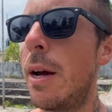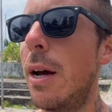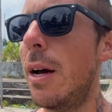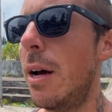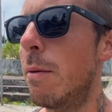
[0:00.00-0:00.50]

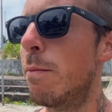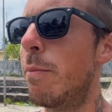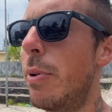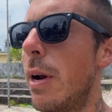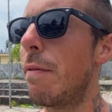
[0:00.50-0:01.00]

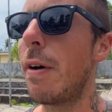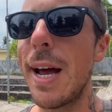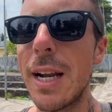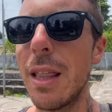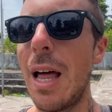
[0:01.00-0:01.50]
But I
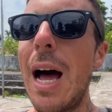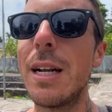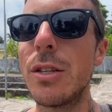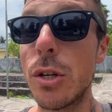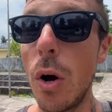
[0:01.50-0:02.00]
find a
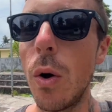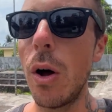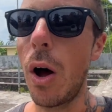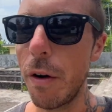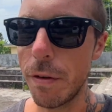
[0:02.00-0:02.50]
lot don't
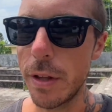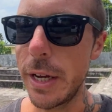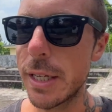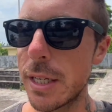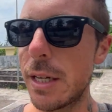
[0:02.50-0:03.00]
offer
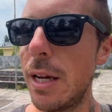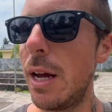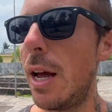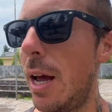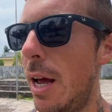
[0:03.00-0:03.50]
this.
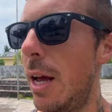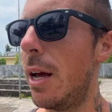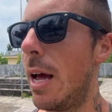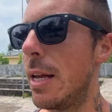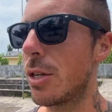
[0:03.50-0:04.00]

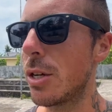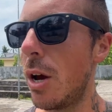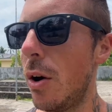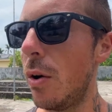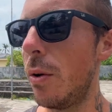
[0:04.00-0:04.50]
And
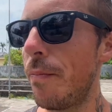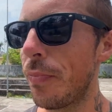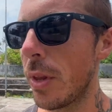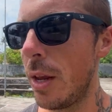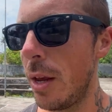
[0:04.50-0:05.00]
so,
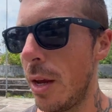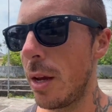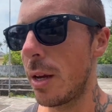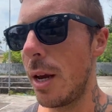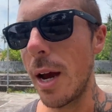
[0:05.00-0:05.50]

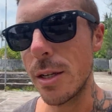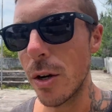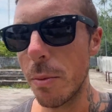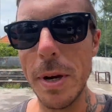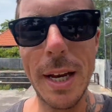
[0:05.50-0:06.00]
yeah,
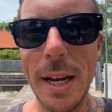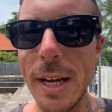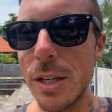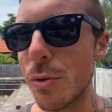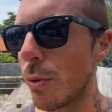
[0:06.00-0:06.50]
Tokopedia
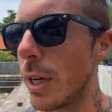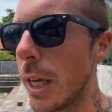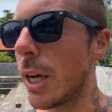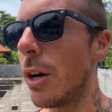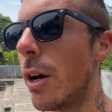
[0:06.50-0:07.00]
is really
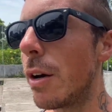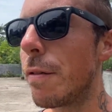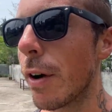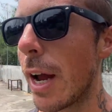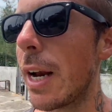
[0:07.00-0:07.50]
good
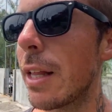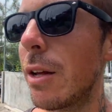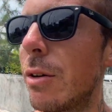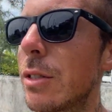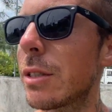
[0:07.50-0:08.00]
for getting
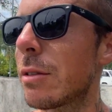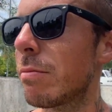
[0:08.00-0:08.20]
those,